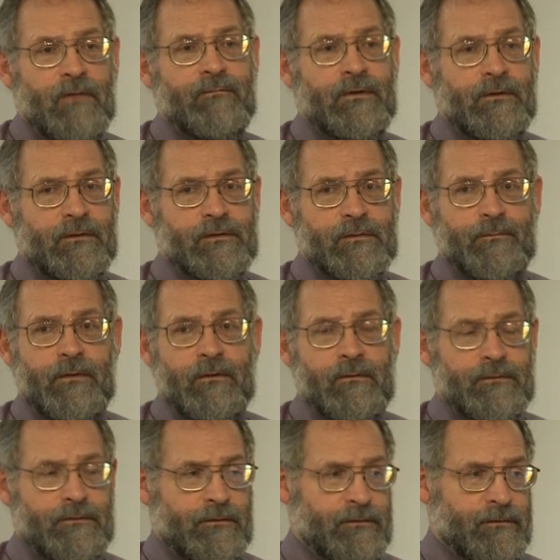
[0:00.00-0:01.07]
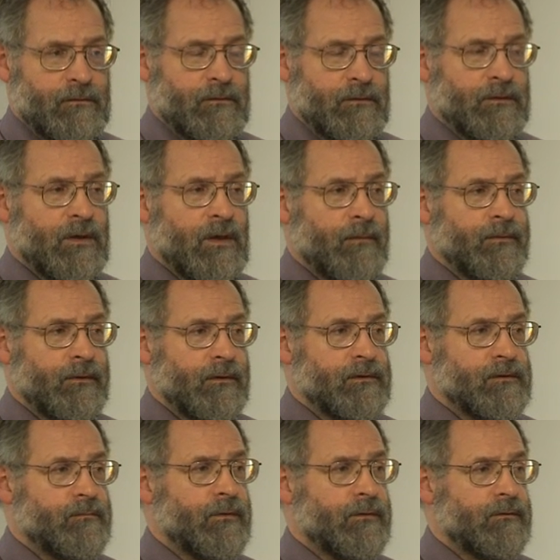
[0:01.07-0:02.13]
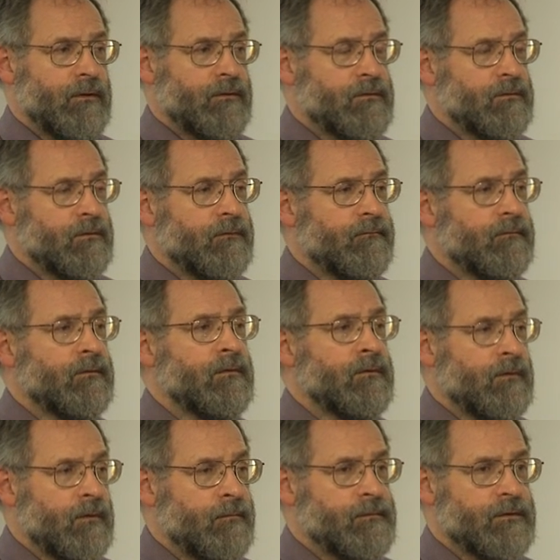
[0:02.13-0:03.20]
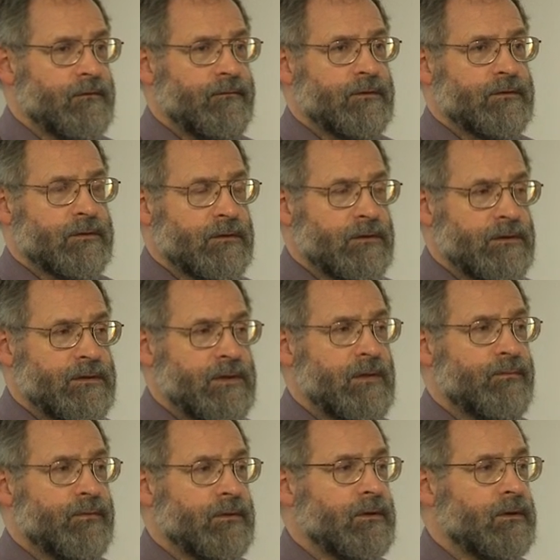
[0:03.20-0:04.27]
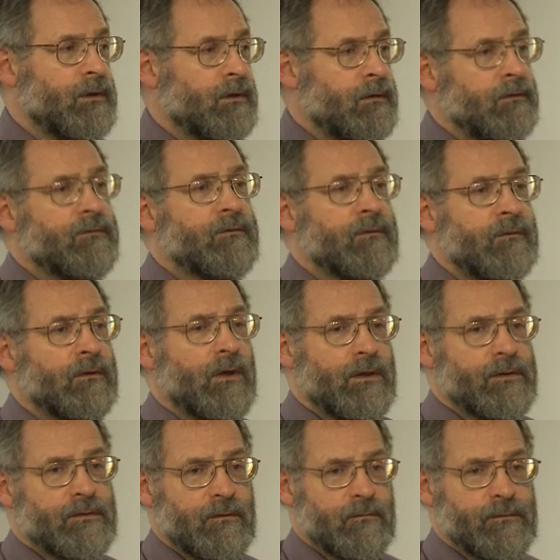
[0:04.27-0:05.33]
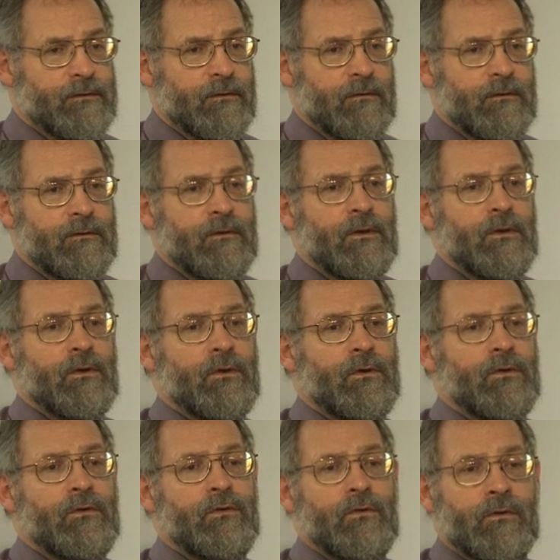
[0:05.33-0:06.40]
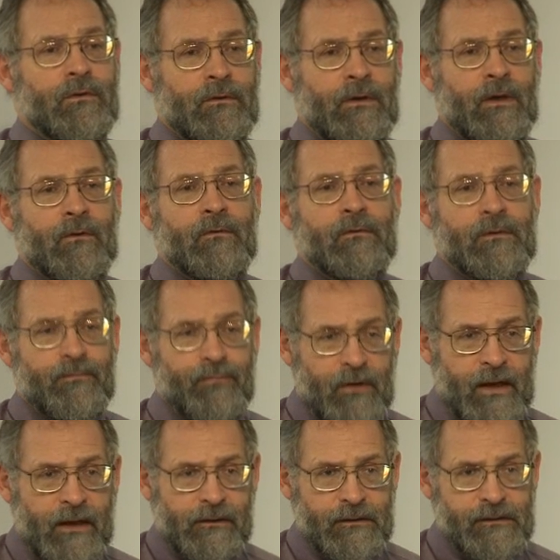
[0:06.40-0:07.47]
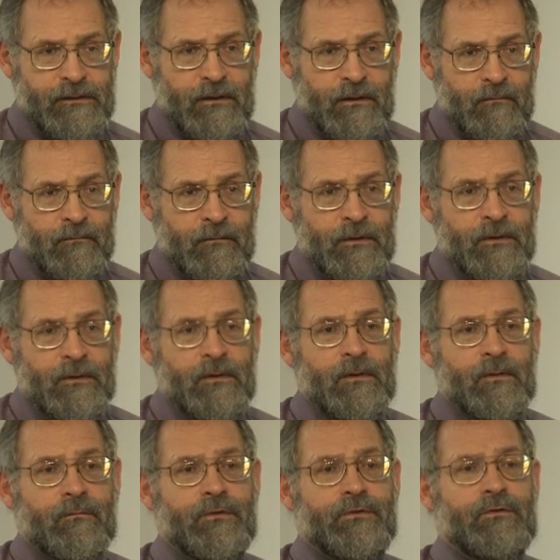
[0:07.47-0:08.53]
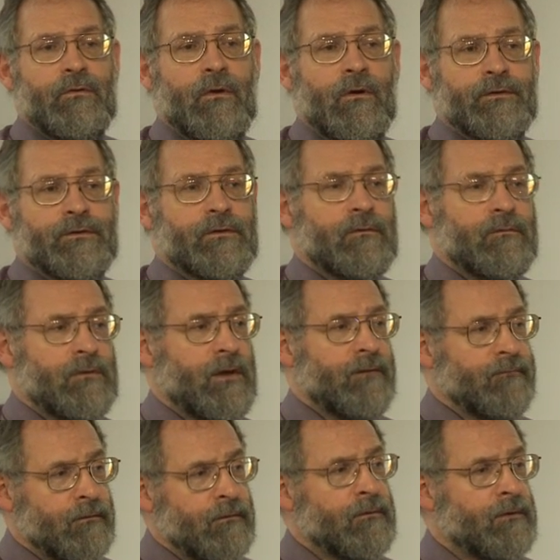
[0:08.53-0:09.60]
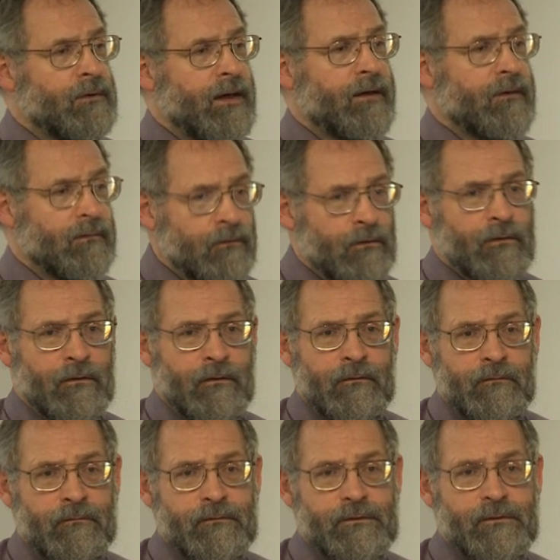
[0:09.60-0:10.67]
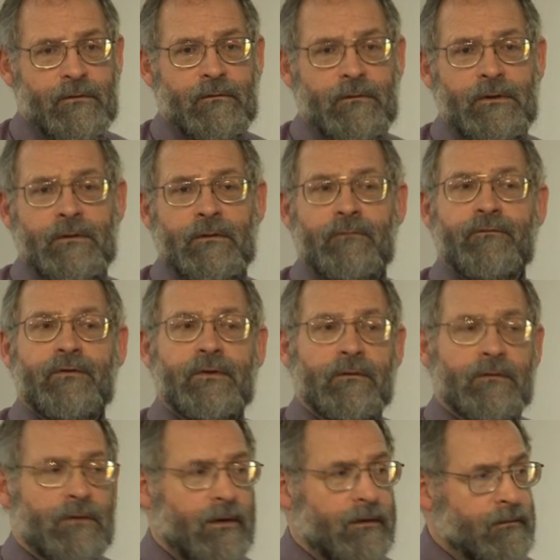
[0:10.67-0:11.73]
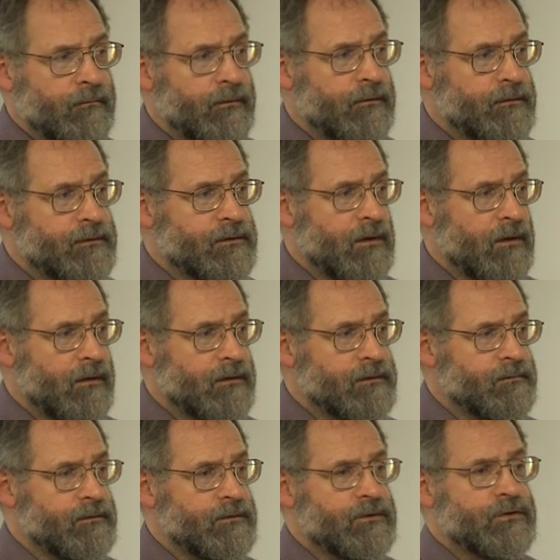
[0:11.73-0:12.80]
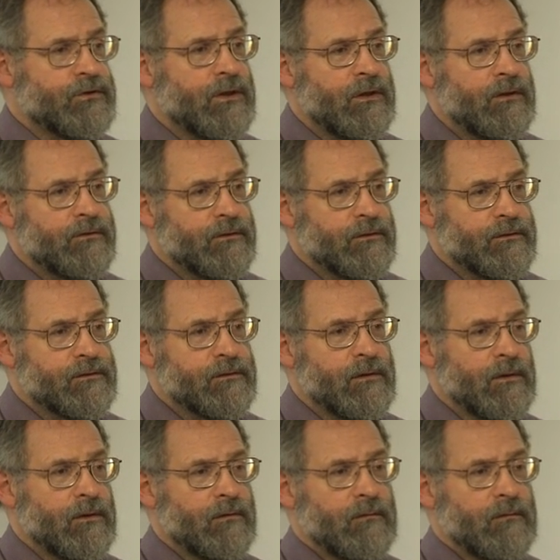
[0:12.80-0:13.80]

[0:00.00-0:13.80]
have been exposed to certain topics, but that you have learned them sufficiently deeply and internalized them so that you can not only practice them, but you also have learned how to learn. So in a field like computer science, which changes,